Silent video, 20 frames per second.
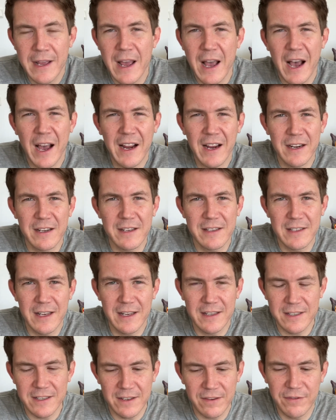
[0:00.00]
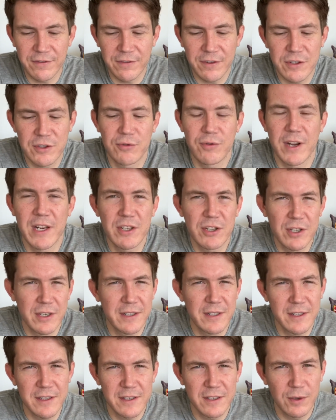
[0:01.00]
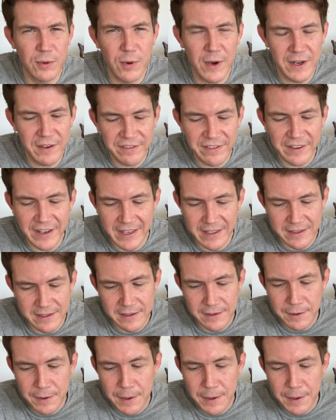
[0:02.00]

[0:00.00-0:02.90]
I get a sense of frustration. It doesn't quite fit.